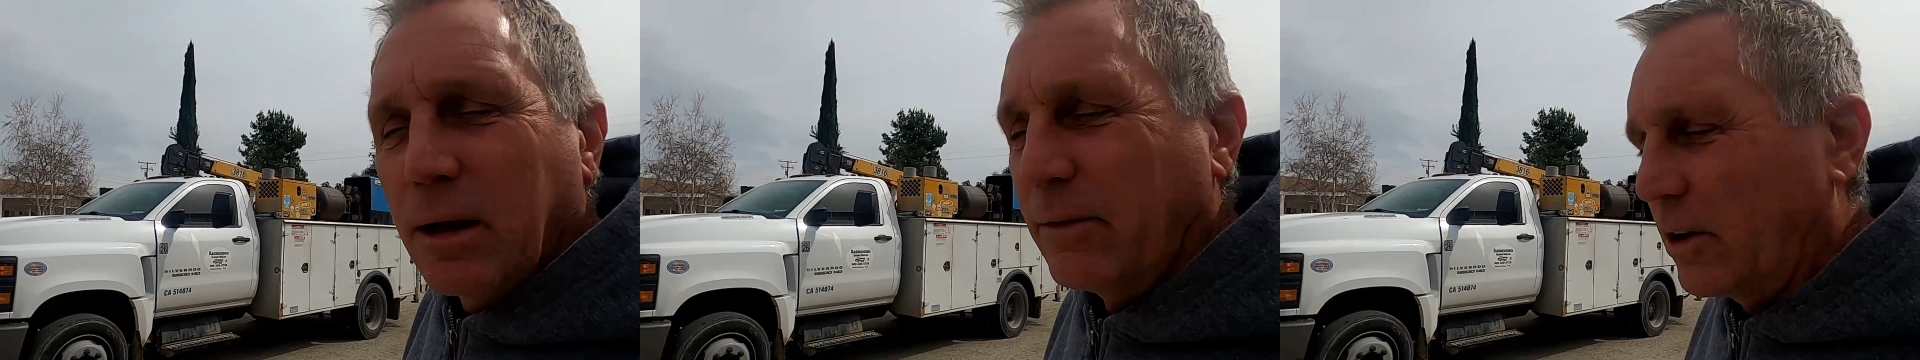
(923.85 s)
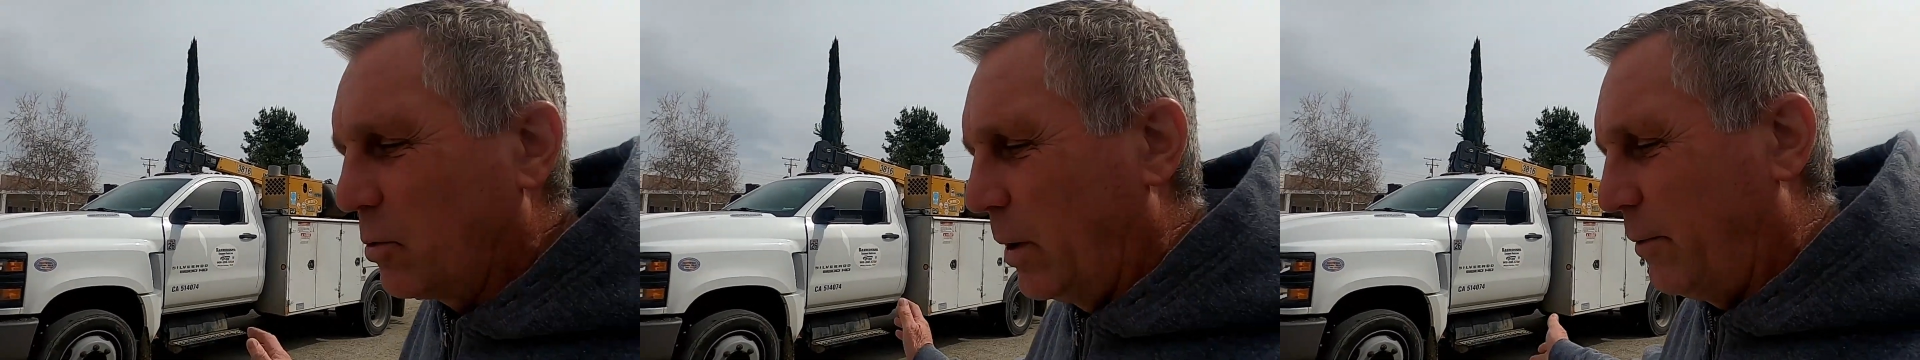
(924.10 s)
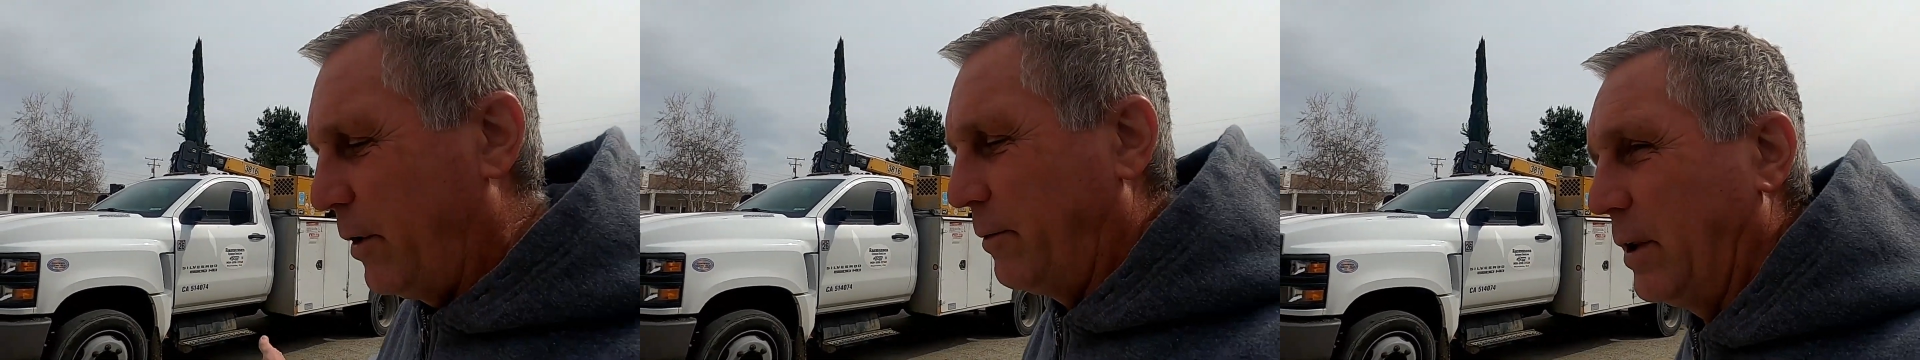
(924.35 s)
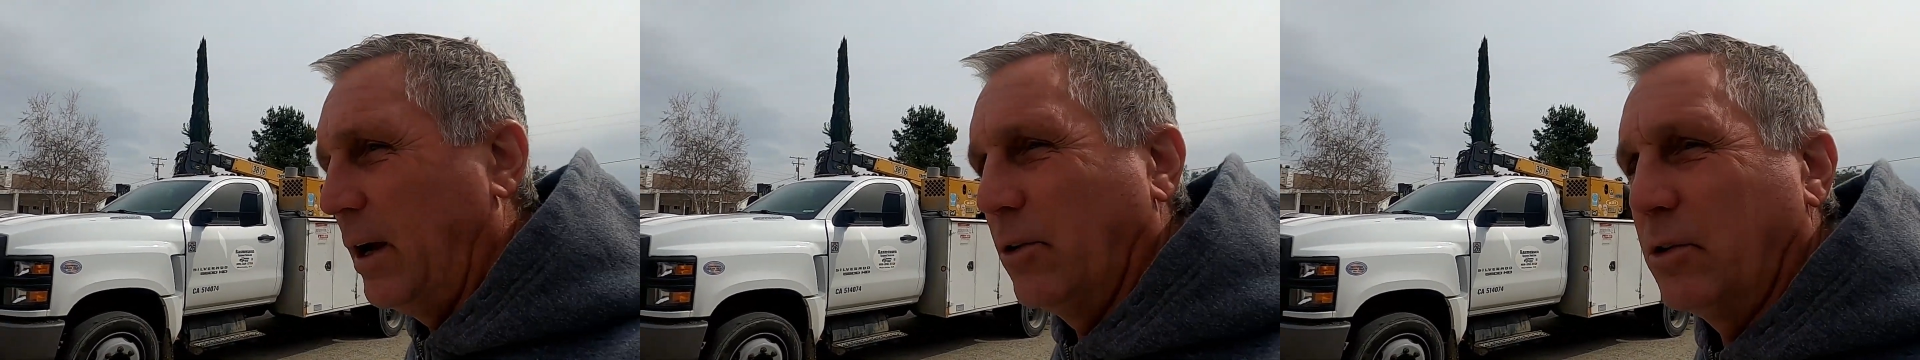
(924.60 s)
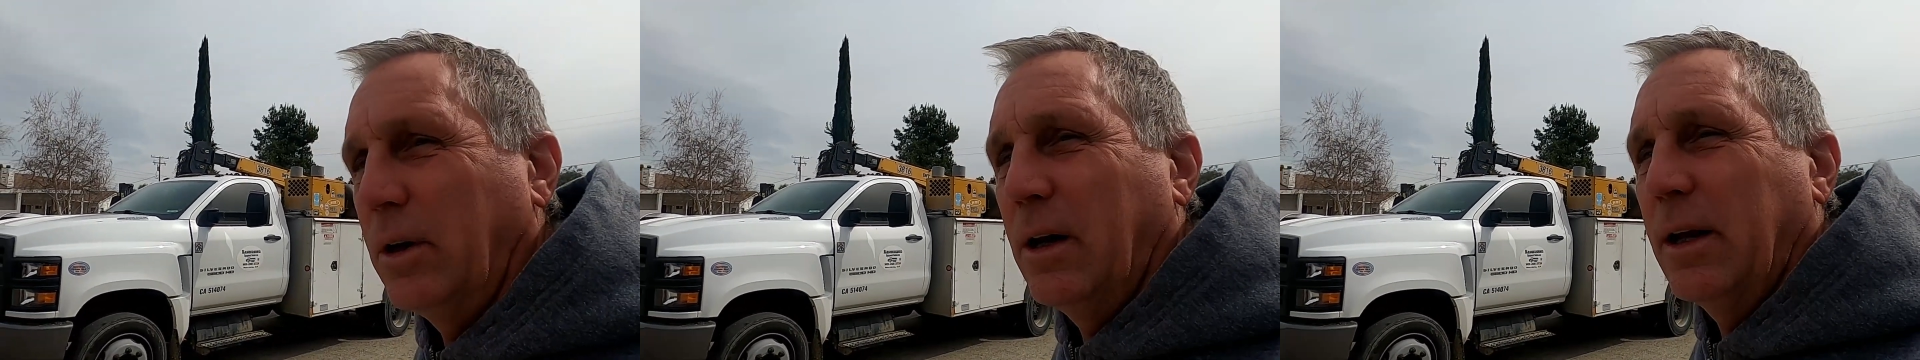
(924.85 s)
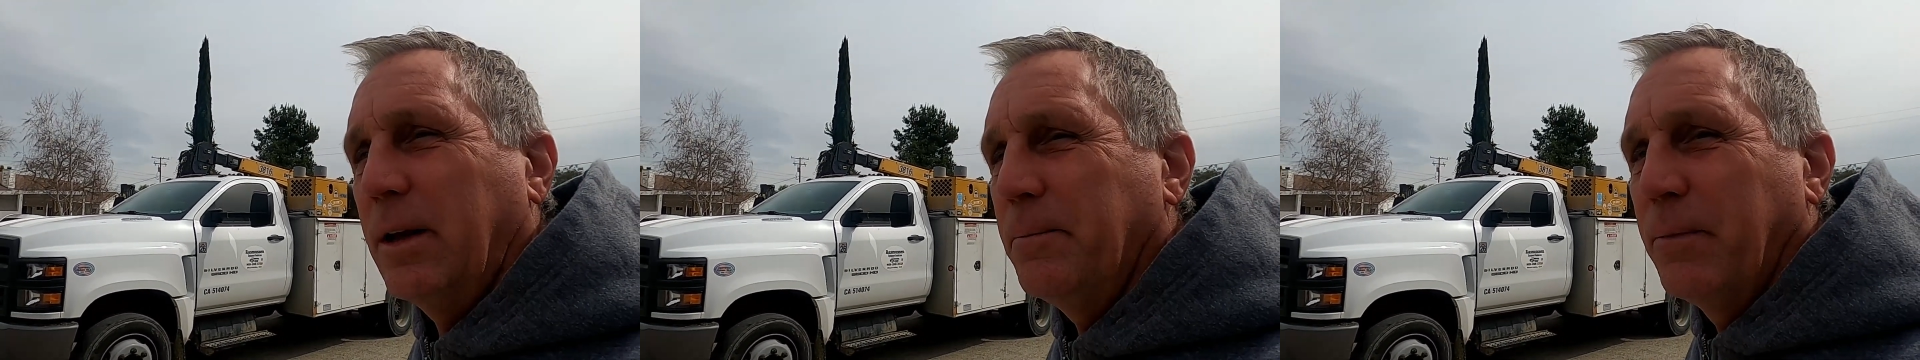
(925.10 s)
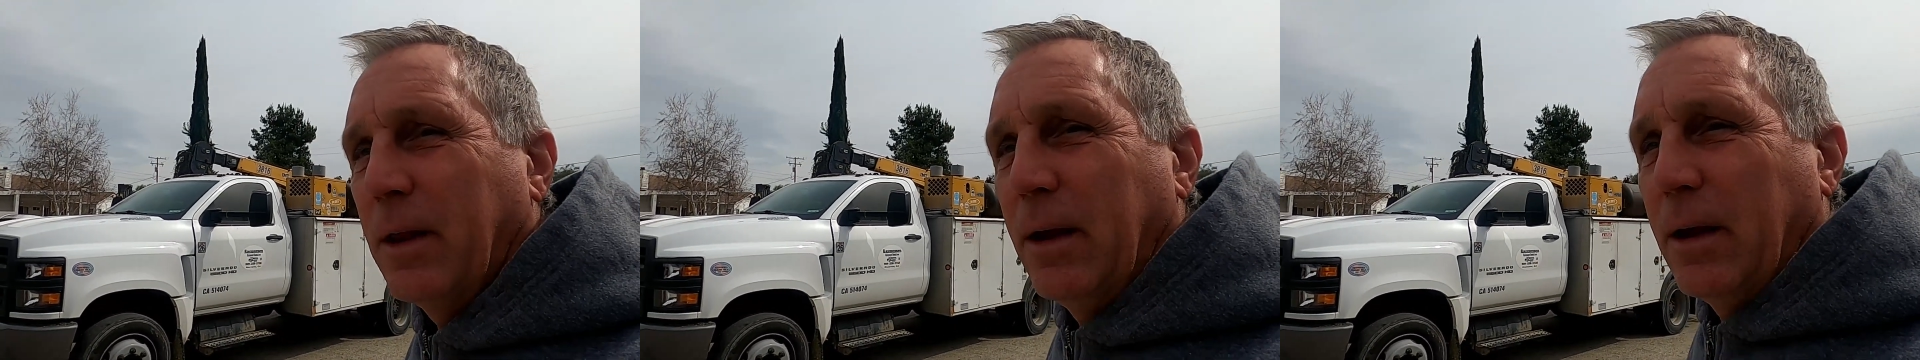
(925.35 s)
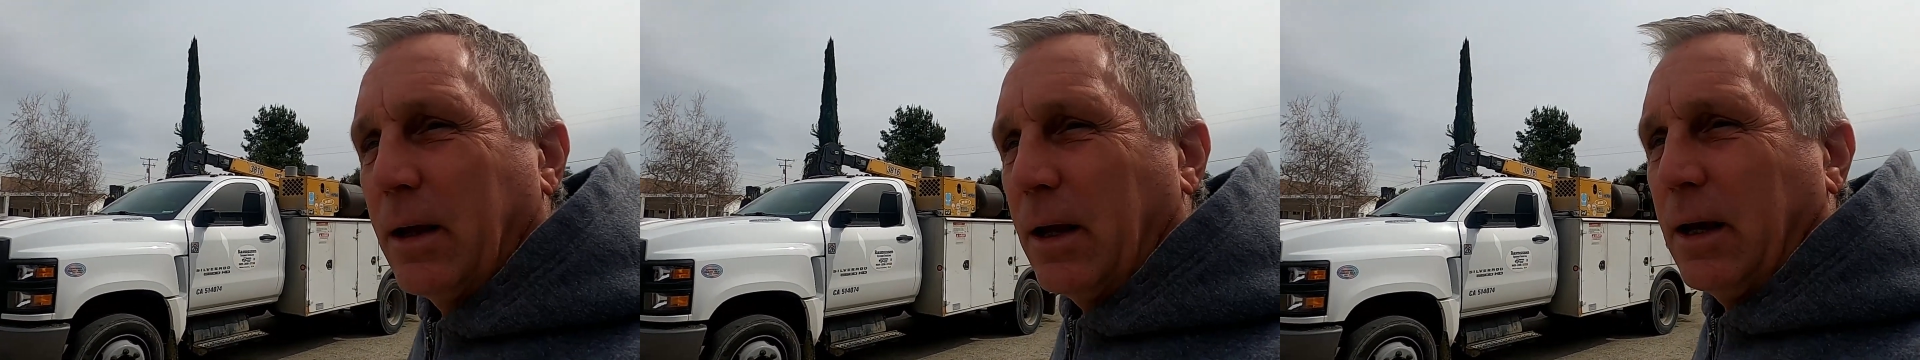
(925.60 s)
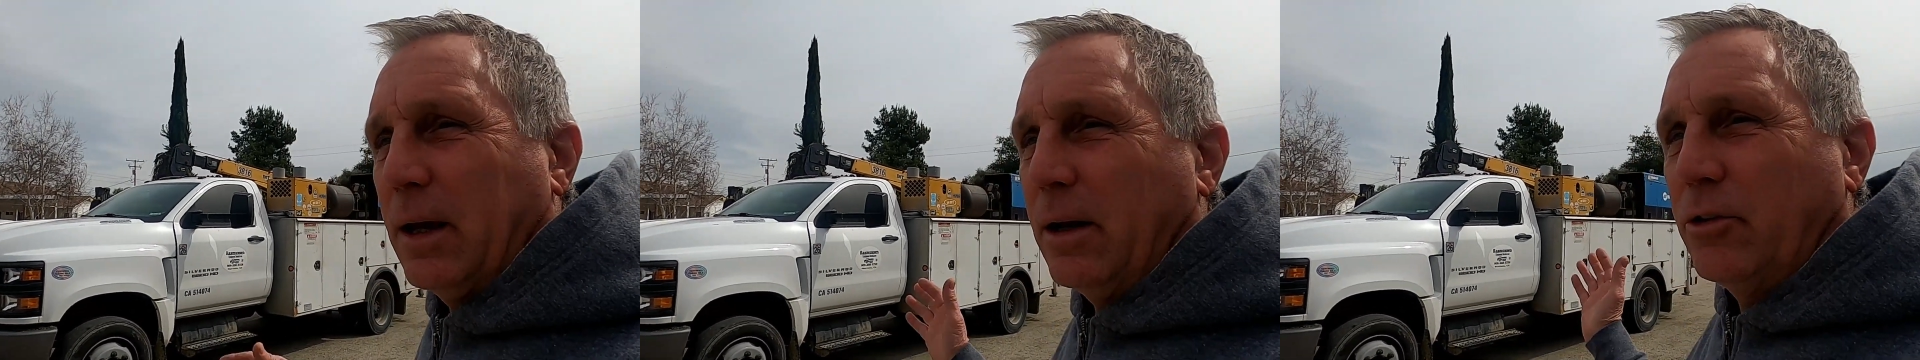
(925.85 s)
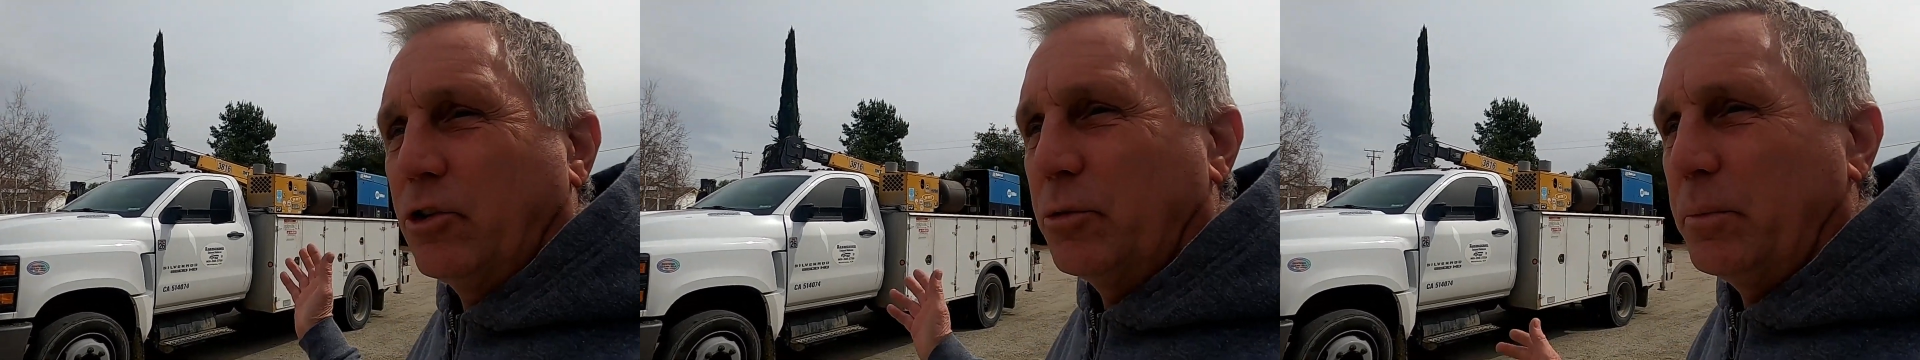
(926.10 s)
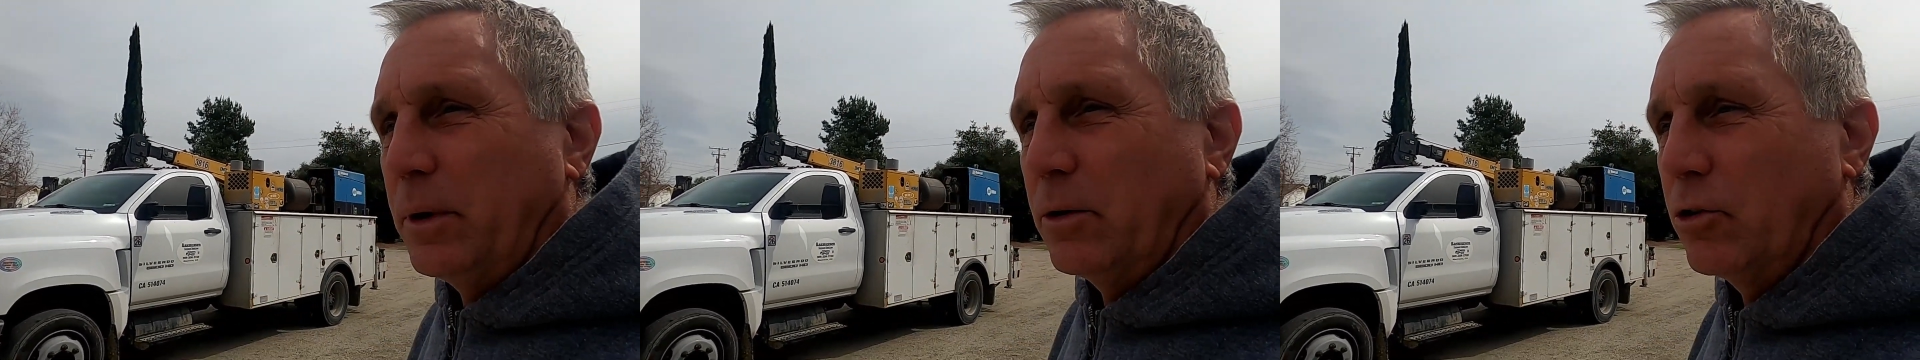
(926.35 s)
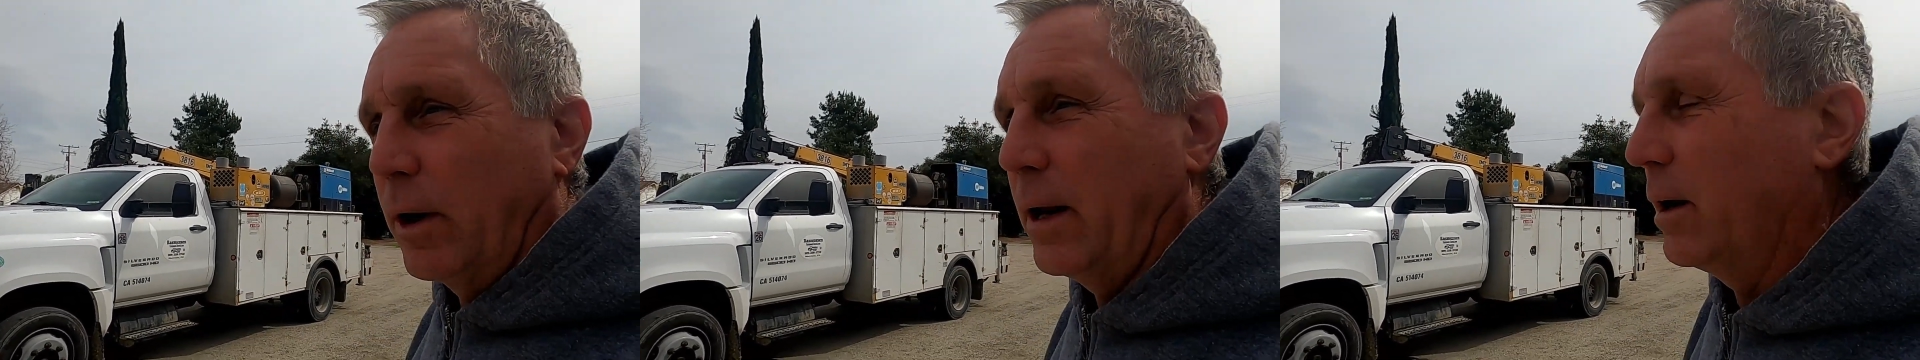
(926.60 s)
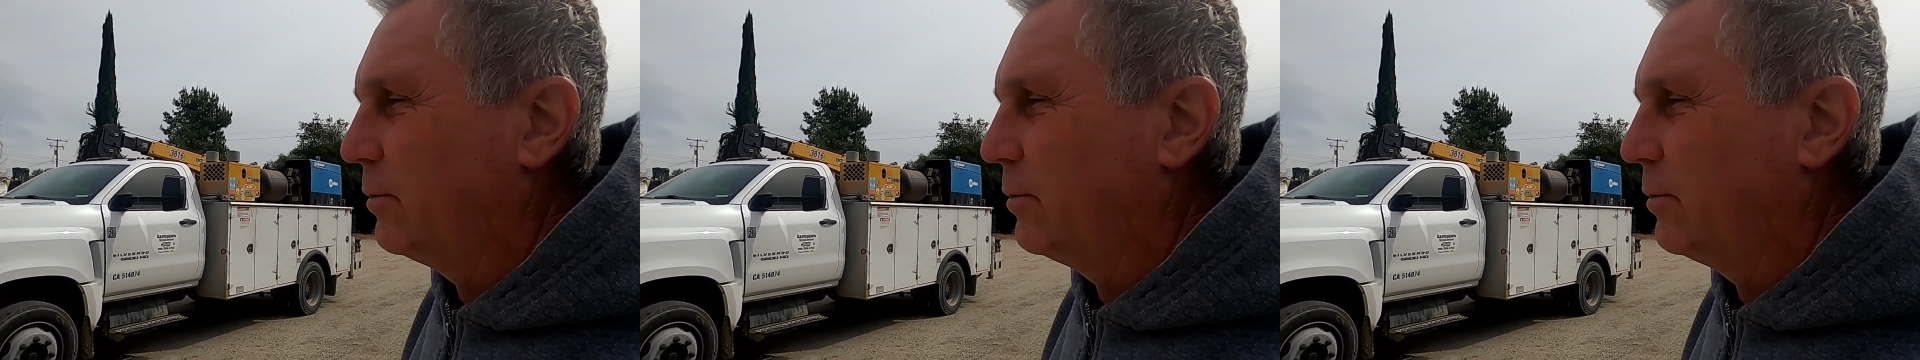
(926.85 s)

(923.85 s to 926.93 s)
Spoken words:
I've got 25,000 on it and it's just been great.